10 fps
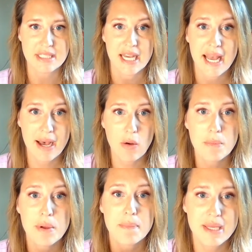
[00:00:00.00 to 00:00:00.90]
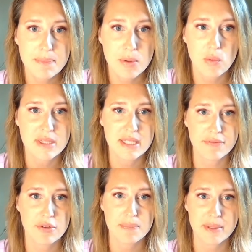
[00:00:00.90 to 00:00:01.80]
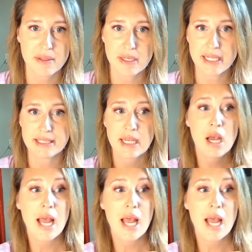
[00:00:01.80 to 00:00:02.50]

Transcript: to help people with different abilities